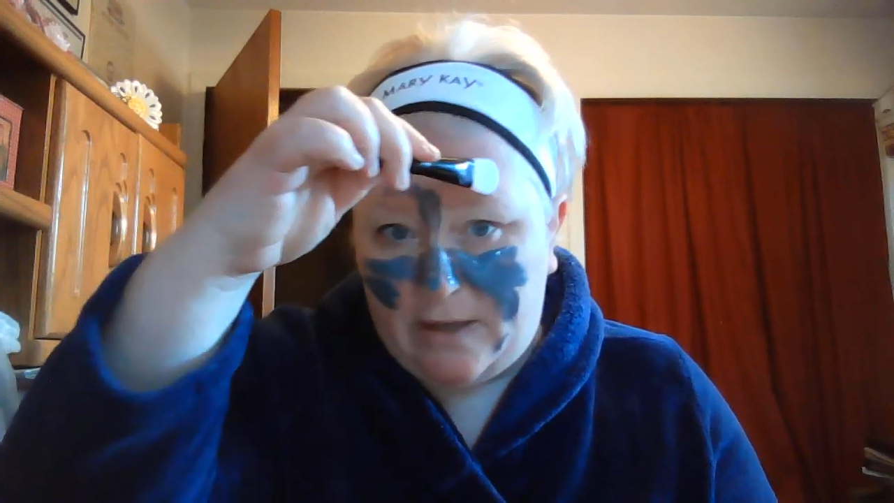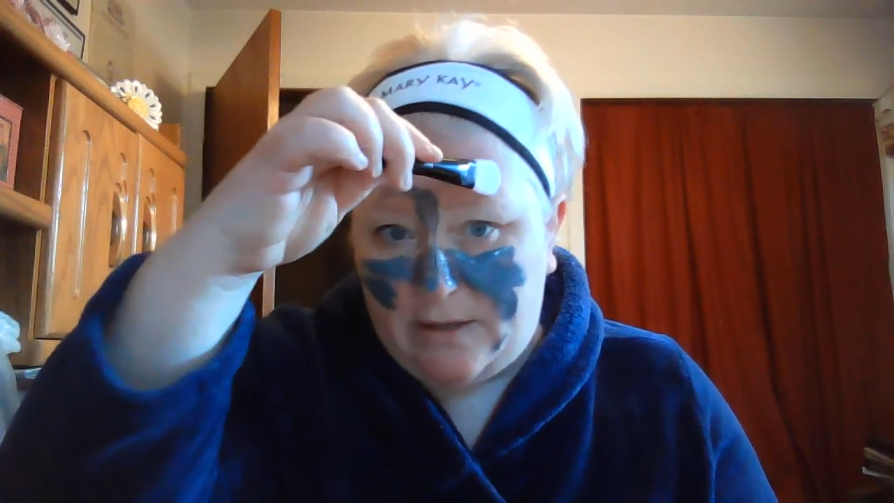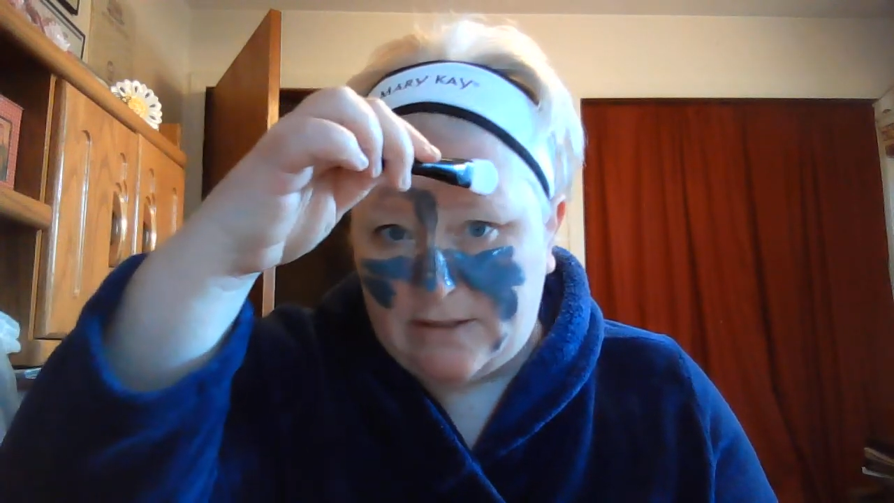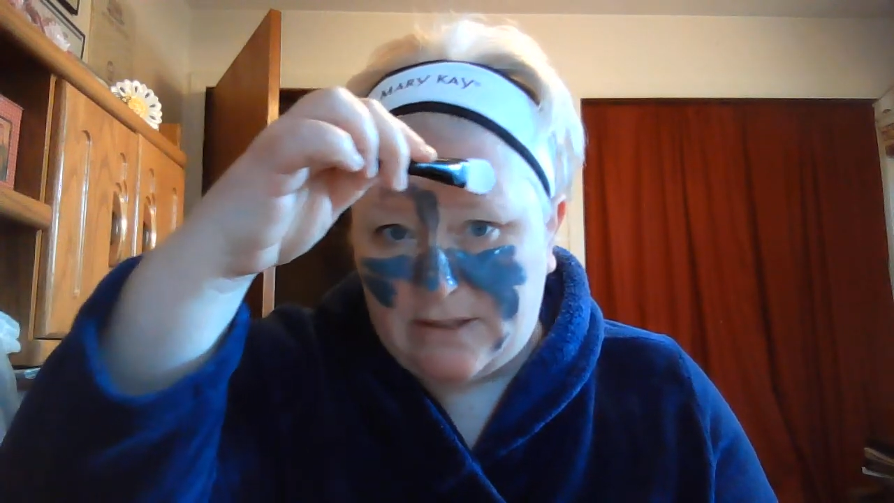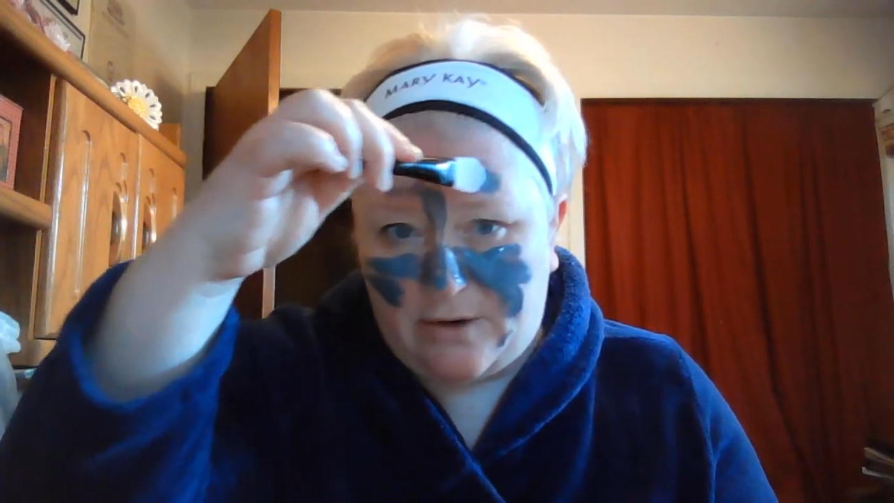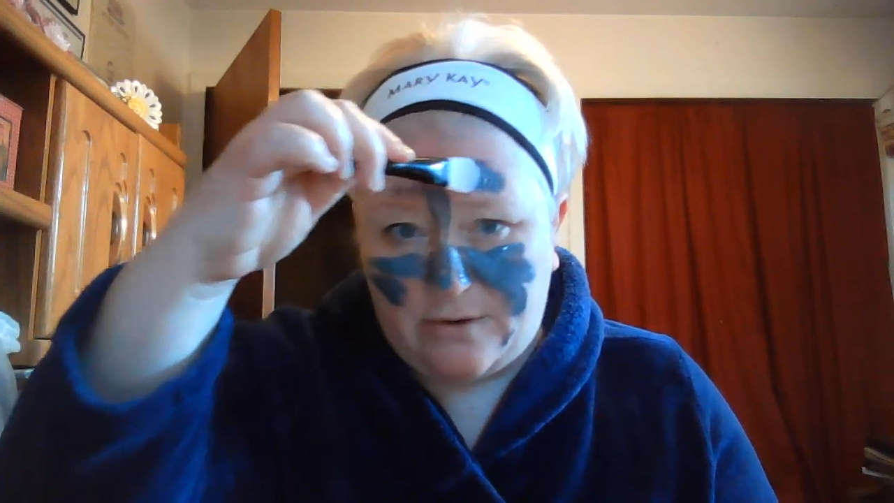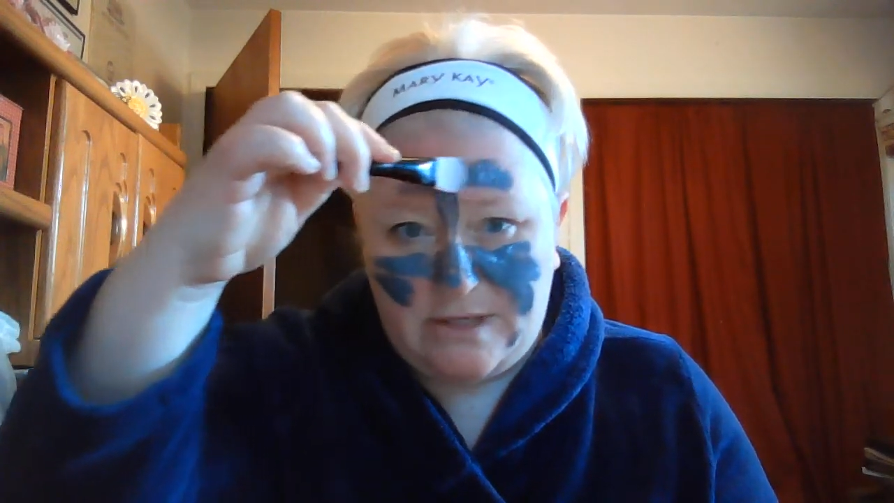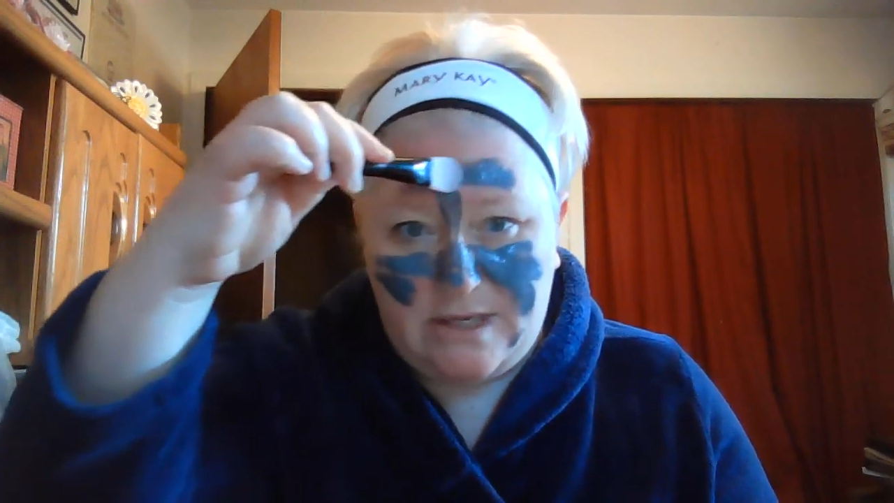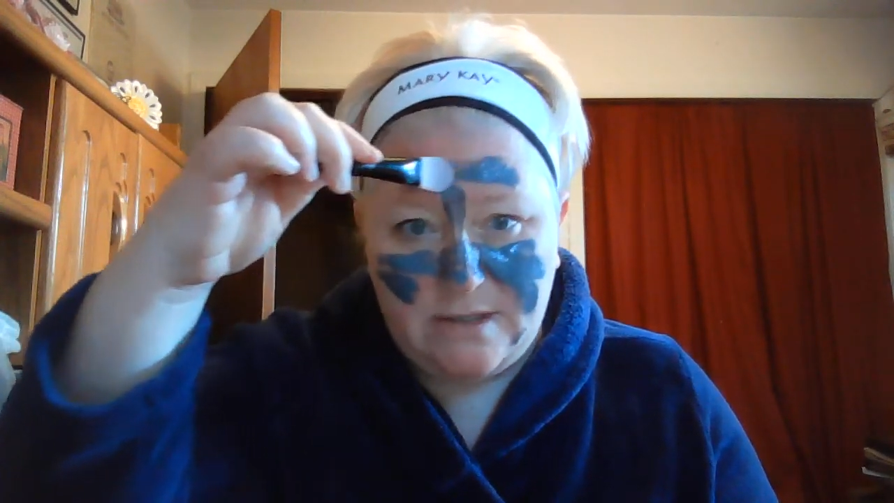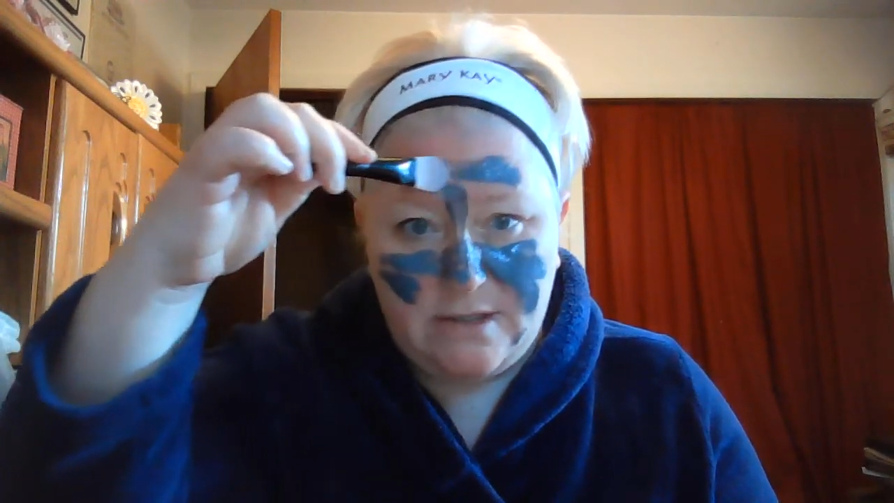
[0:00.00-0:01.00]
That's like your
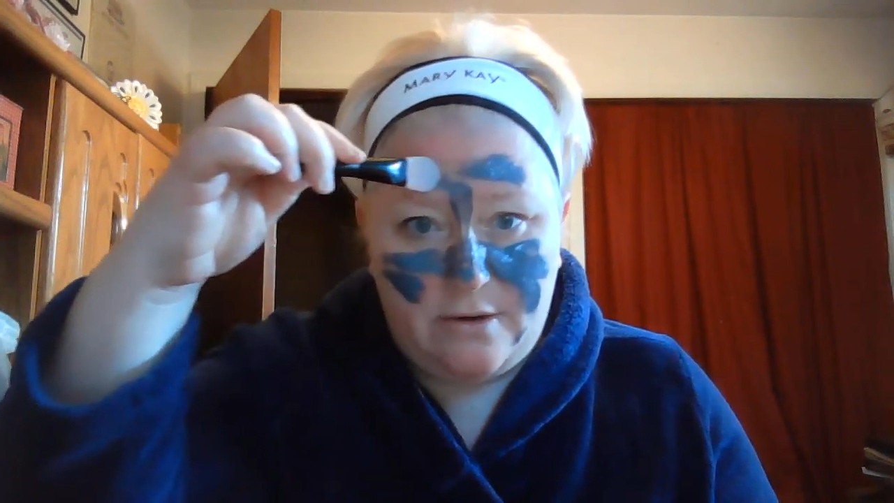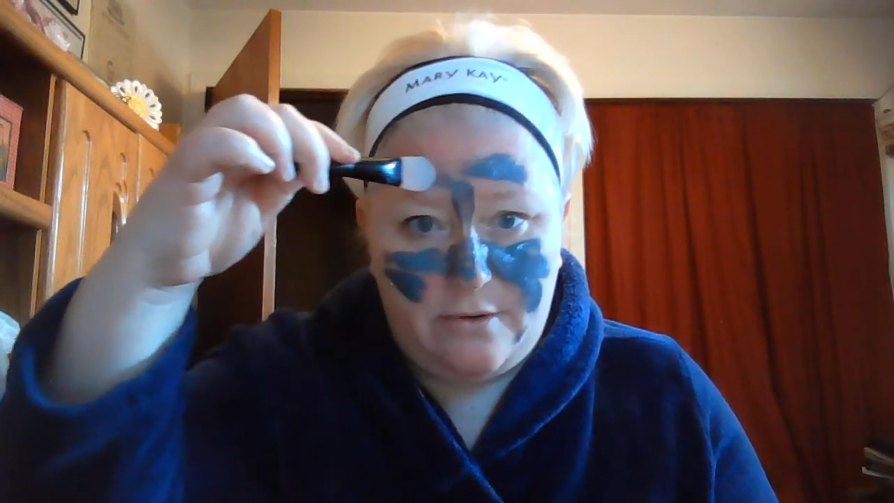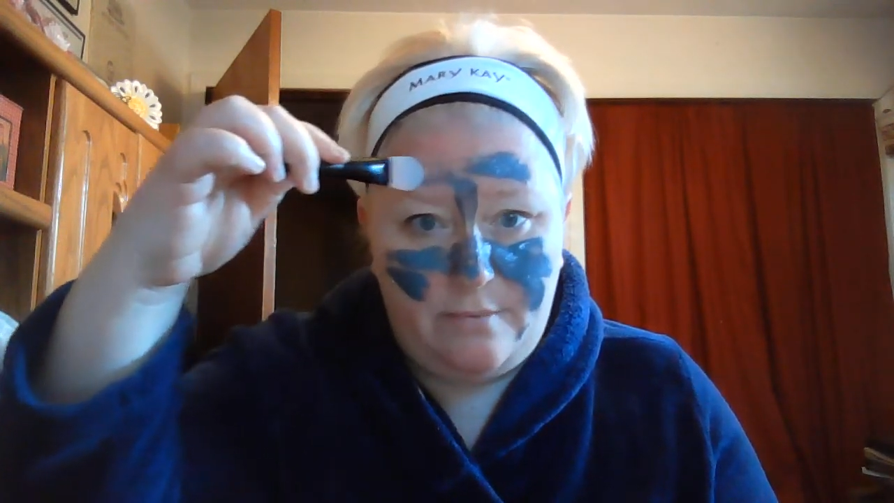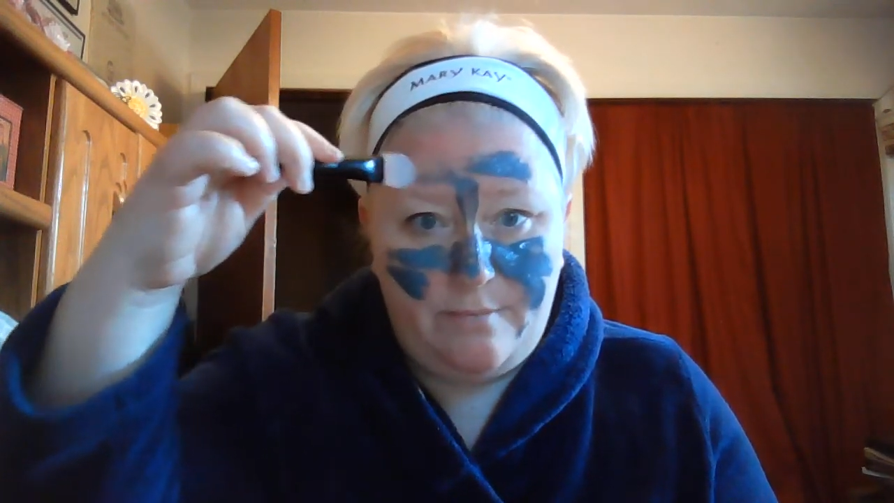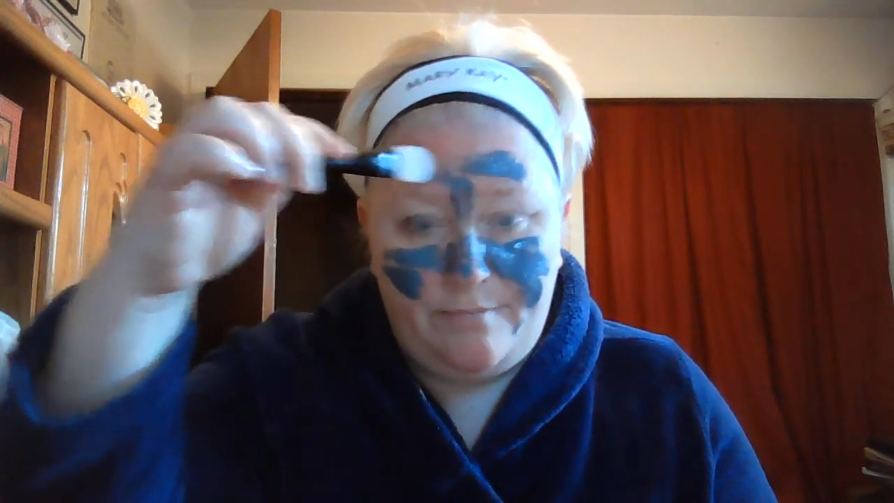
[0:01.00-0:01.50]
T-zone.